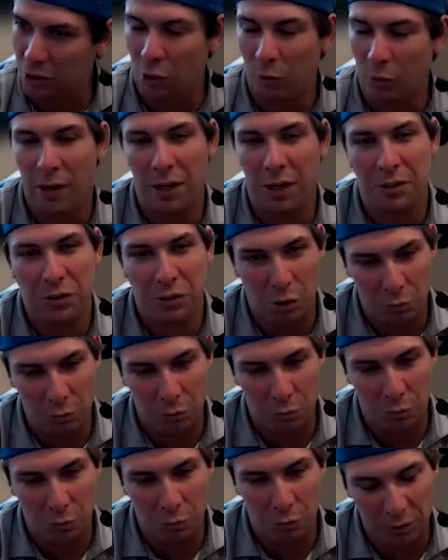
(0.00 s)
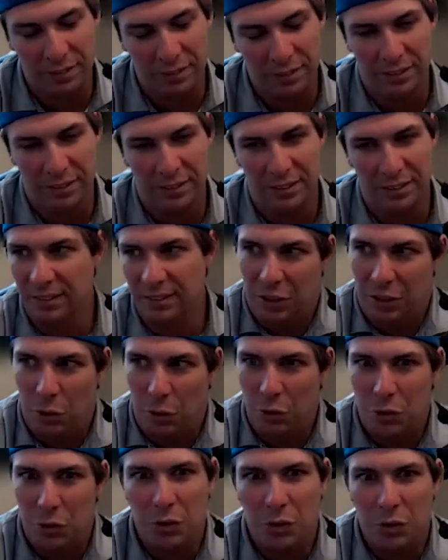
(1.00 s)
Go out at your own risk. Like
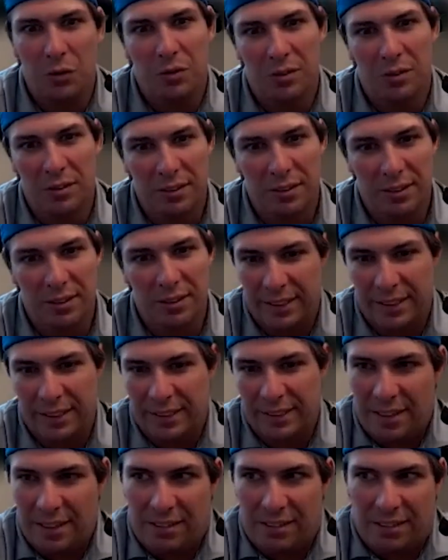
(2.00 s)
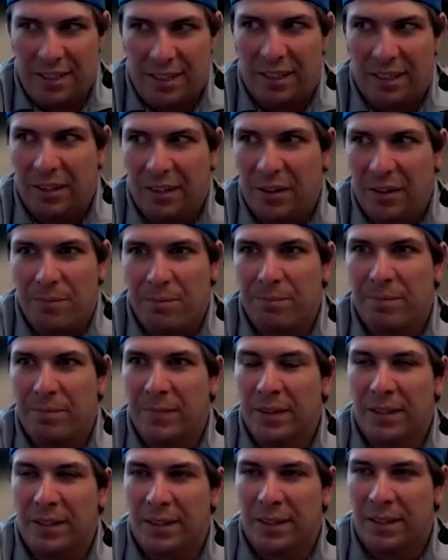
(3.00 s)
you choose. Like that's the thing.
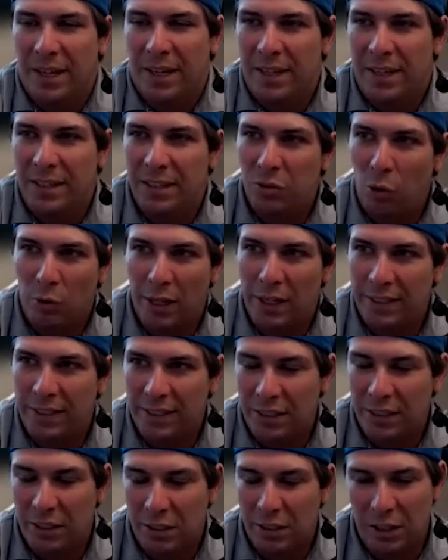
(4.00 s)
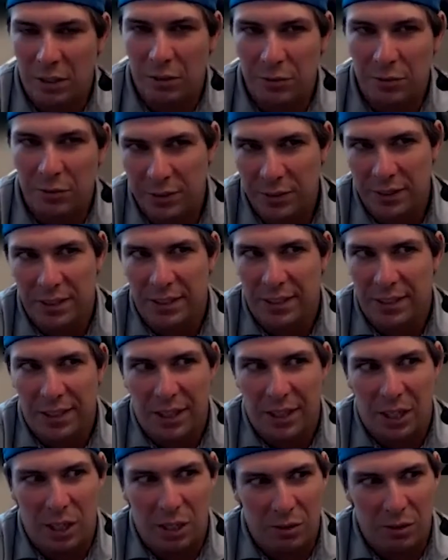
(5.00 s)
And this whole idea of
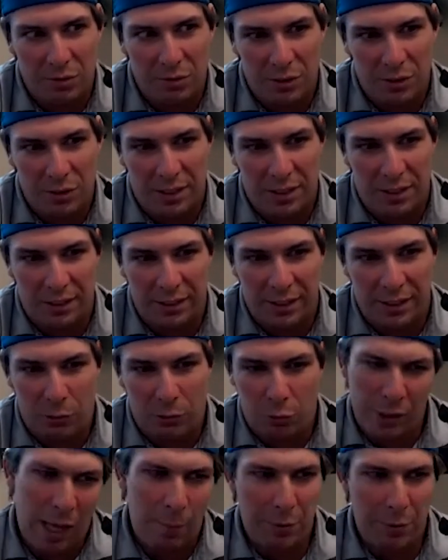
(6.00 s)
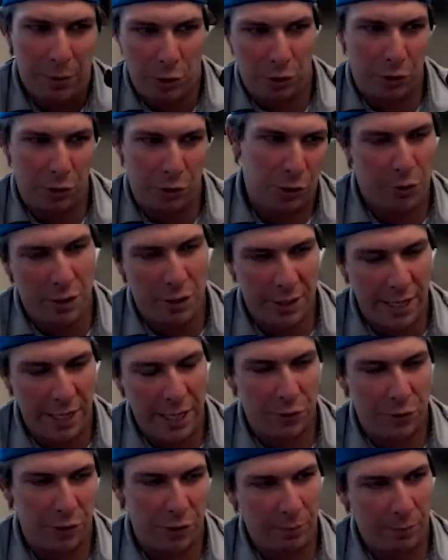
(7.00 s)
of uh, like, well, yeah, but you're you're
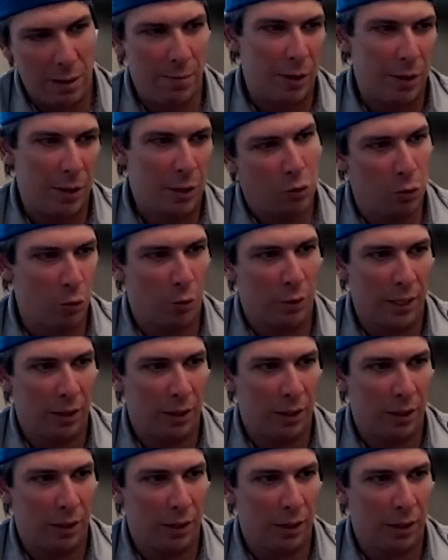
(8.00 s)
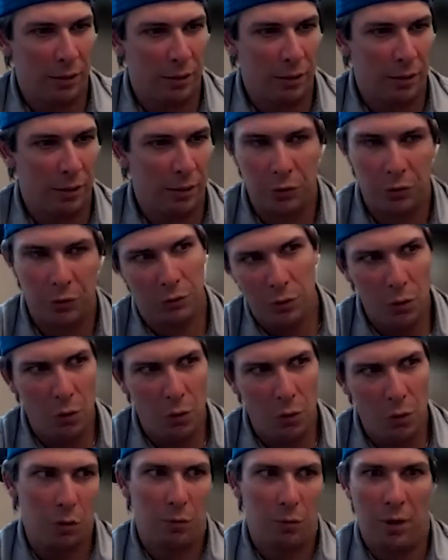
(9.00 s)
endangering me by you going out. I'm like, well, you
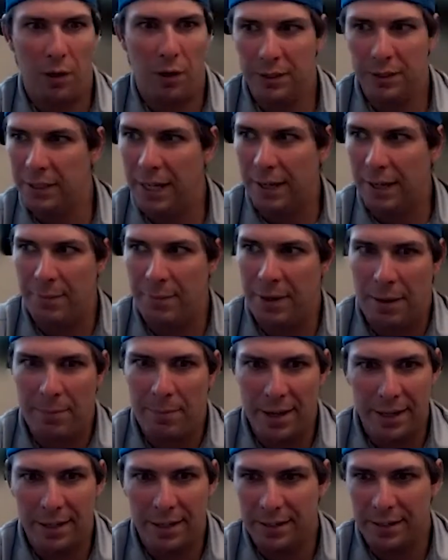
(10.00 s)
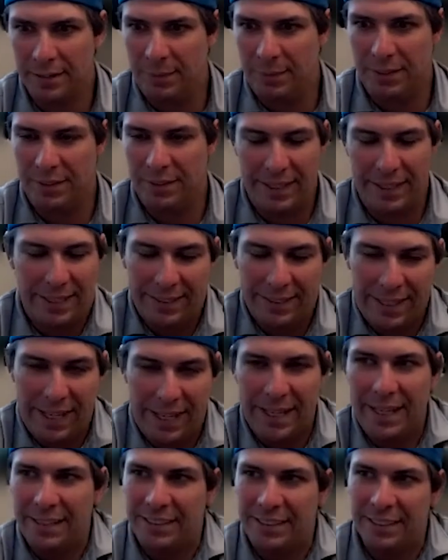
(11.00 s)
don't go out tonight. I mean, I'm not gonna be like that.
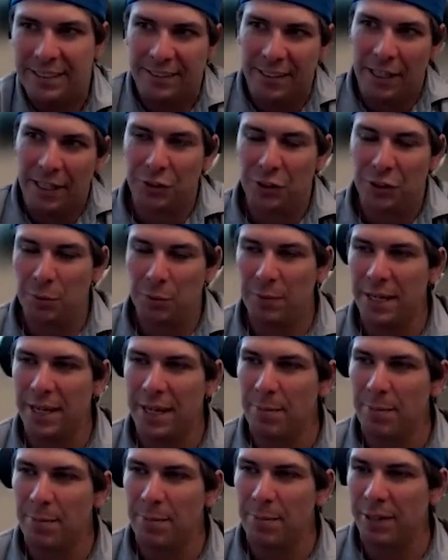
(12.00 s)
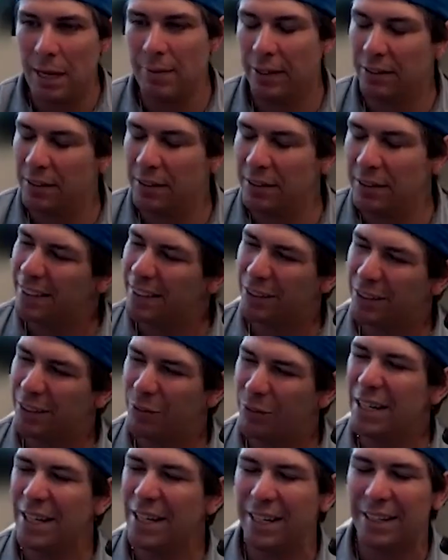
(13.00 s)
It's just to me, it became like this, like
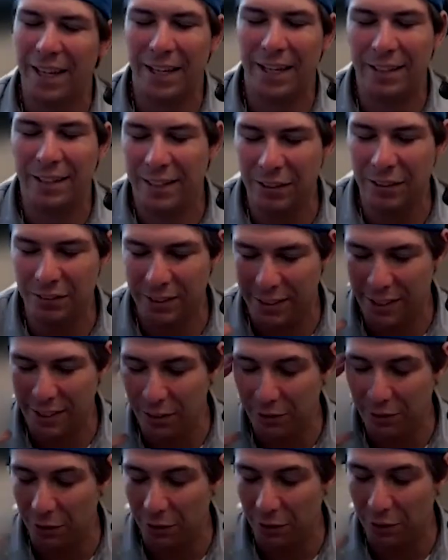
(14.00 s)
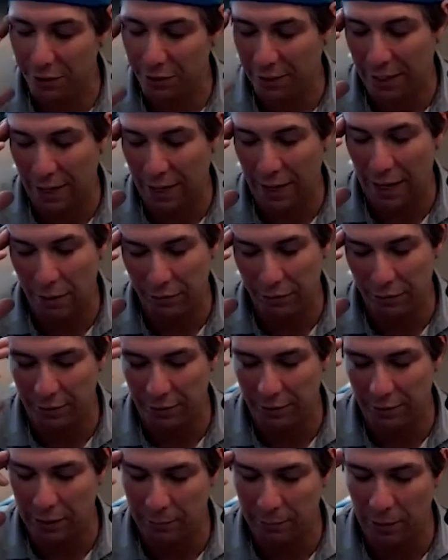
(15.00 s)
wait, and and here's here's the other thing that I, I was like
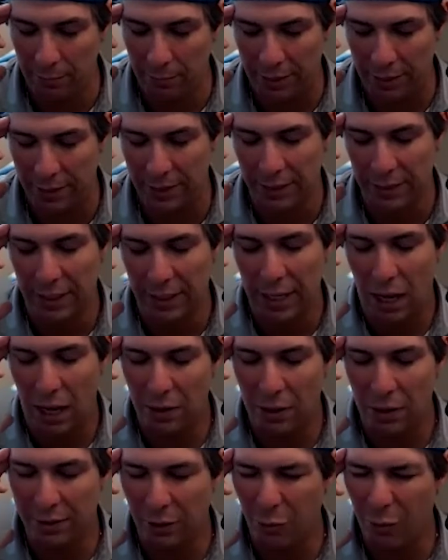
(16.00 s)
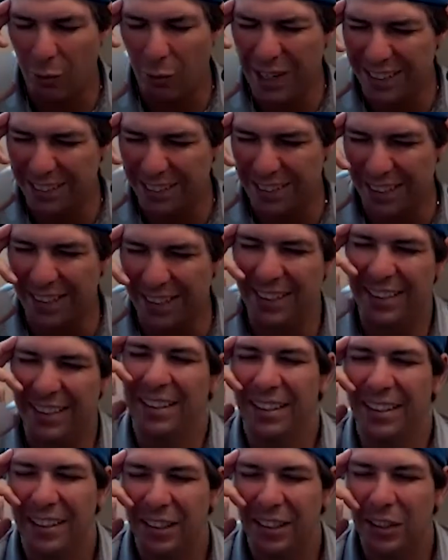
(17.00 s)
thinking man. I was like, wait a second,
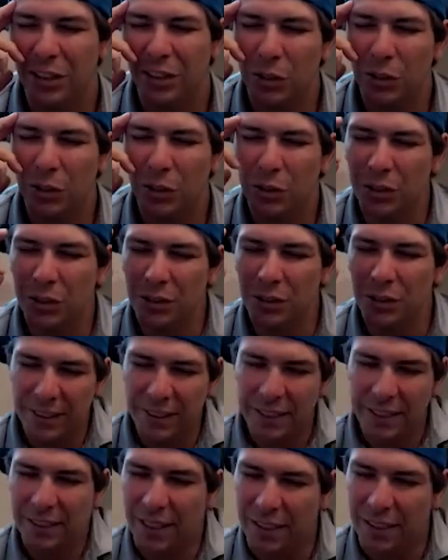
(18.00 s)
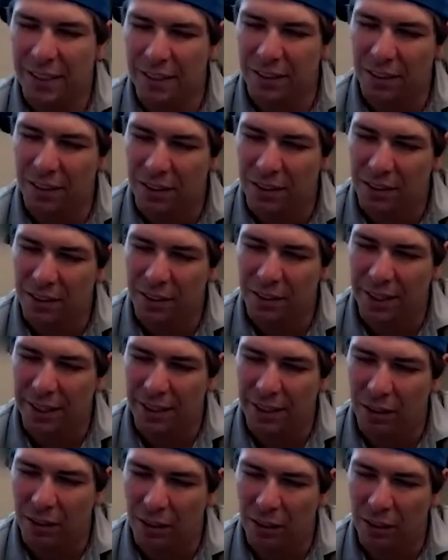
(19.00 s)
you're saying that
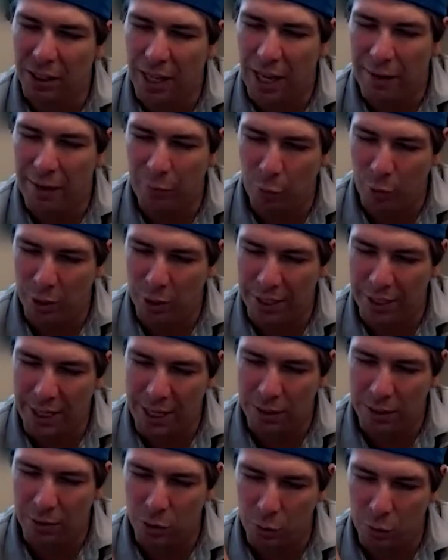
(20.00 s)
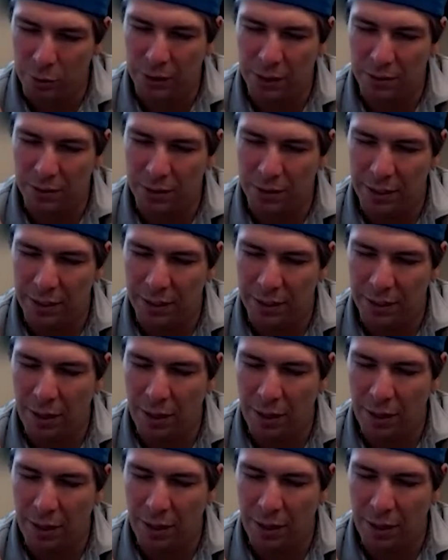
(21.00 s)
like everyone can't do anything.
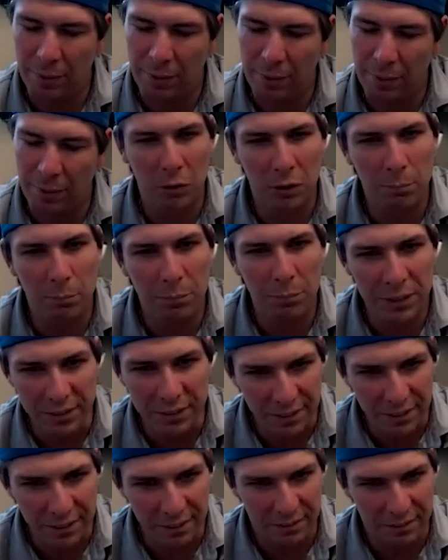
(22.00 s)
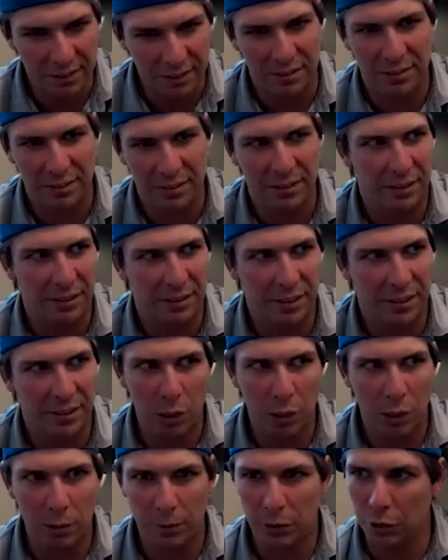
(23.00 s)
I'm like, what about all the businesses? Like,
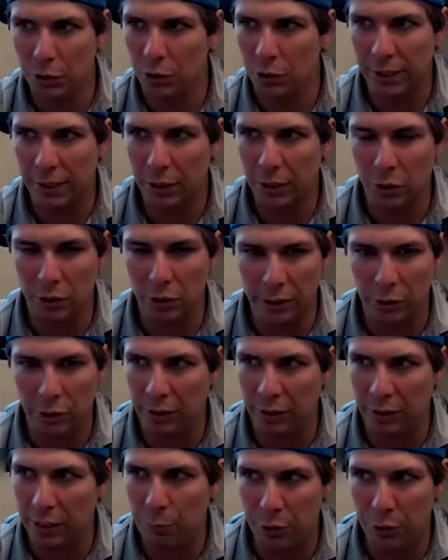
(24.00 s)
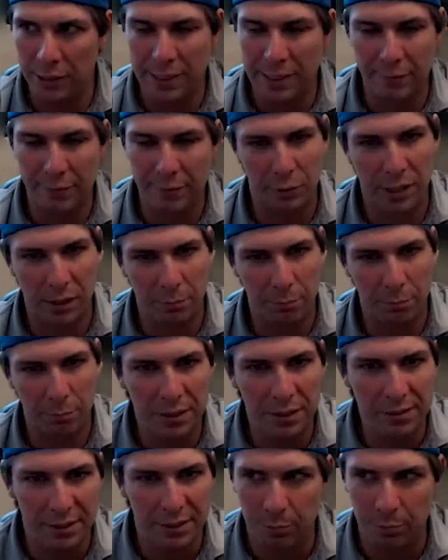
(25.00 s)
what about you're like you're literally putting everyone out of
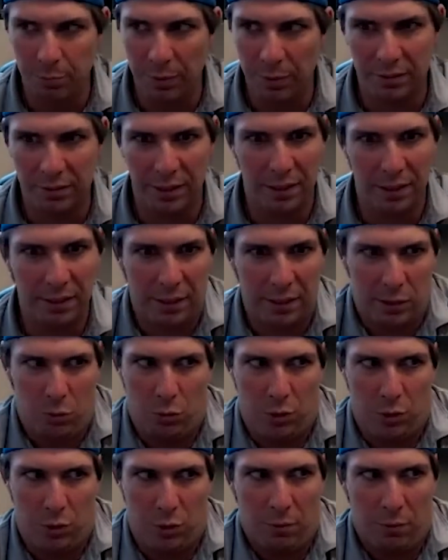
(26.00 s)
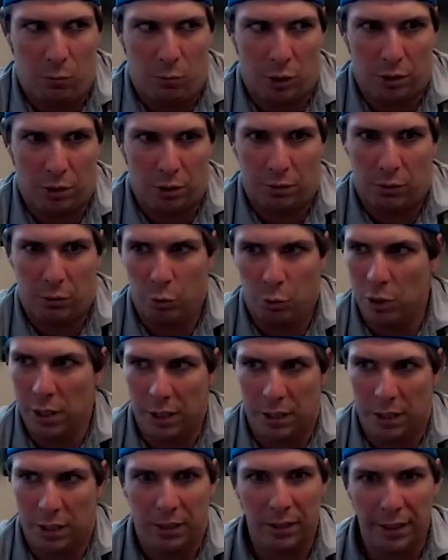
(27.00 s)
business by saying that you can't work
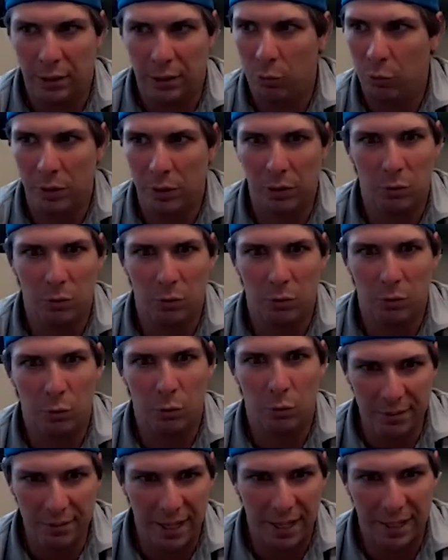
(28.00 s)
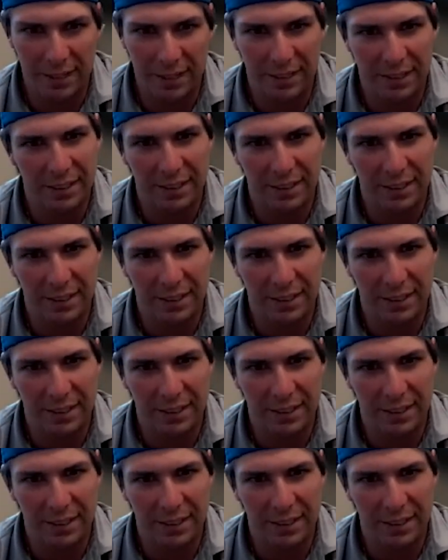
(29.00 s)
work. Like, what what is that?